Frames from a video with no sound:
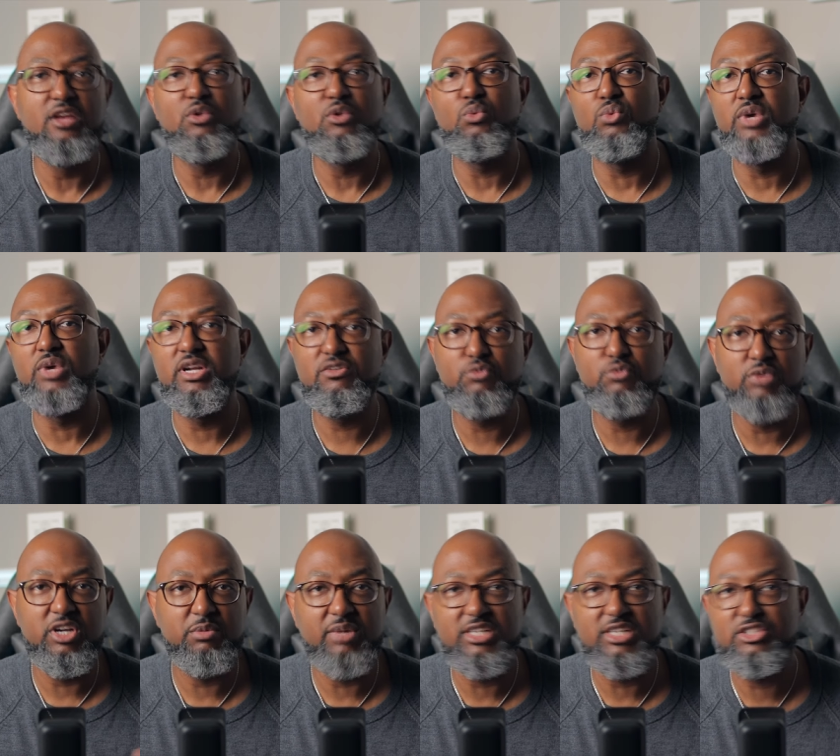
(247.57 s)
What if one
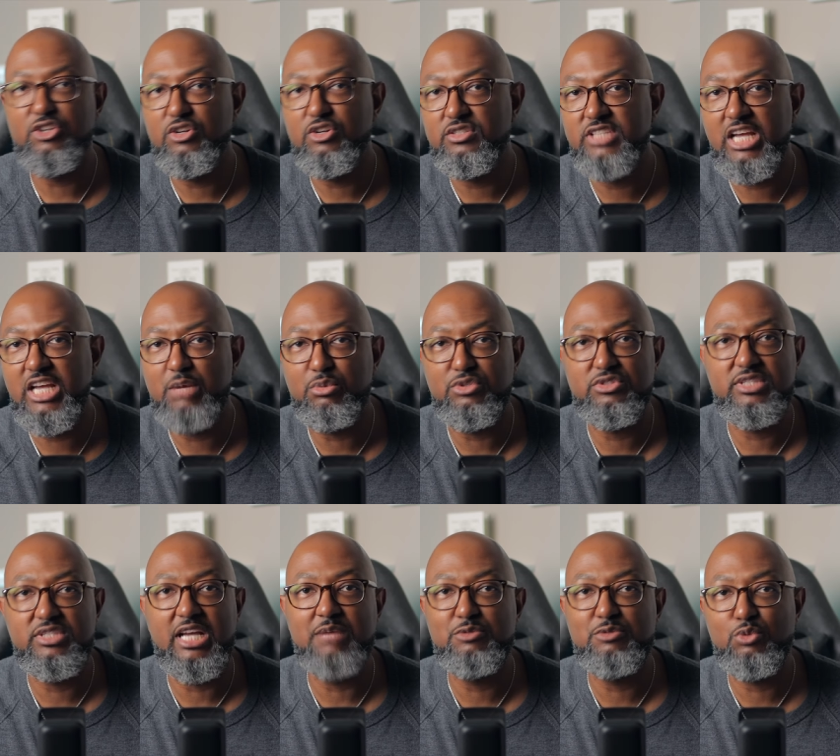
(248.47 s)
of my turntables
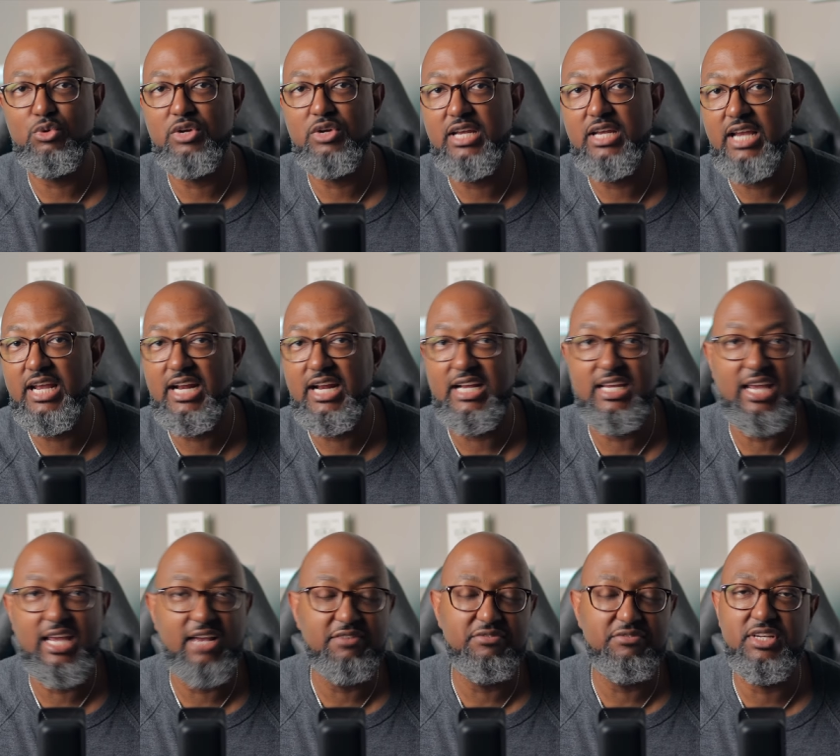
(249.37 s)
stops working and I
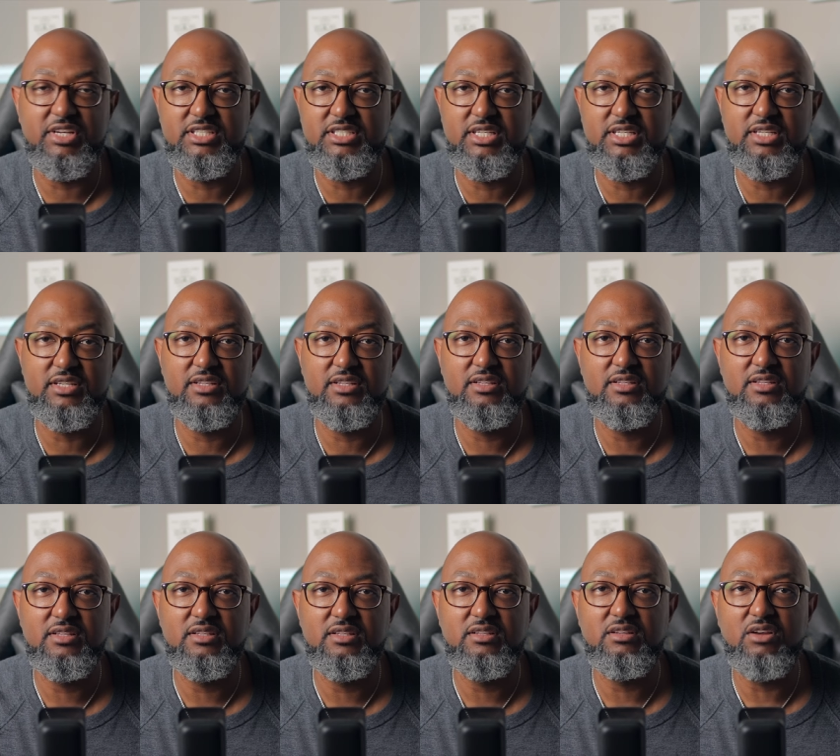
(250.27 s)
can't fix it?
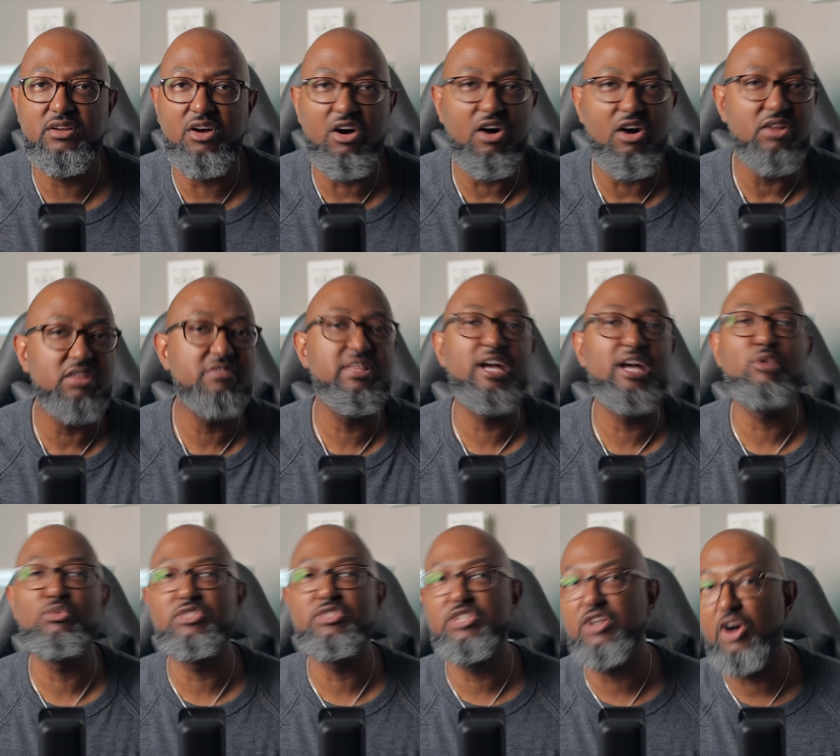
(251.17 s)
All of that
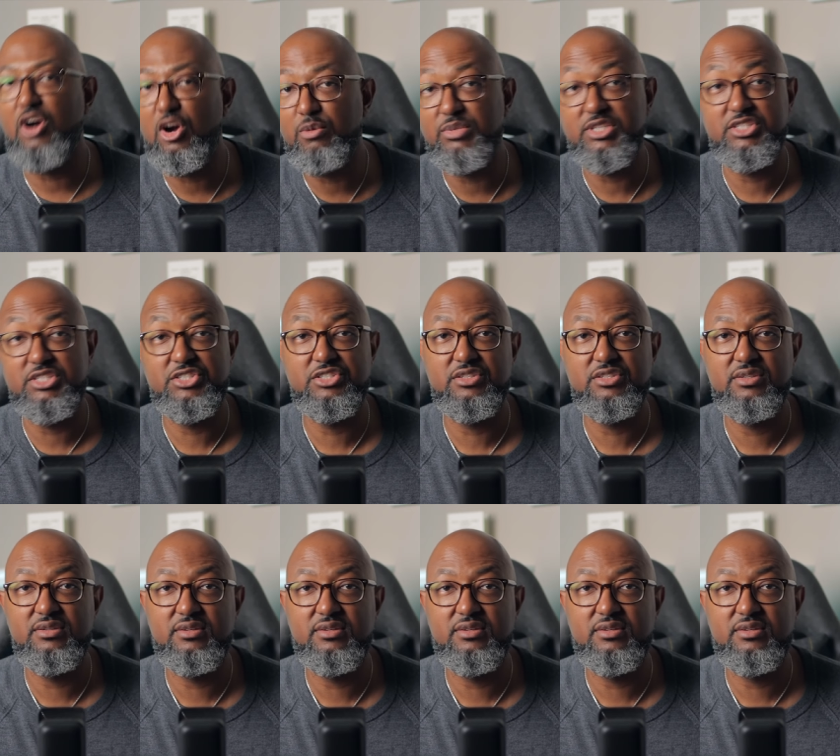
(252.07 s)
was garbage.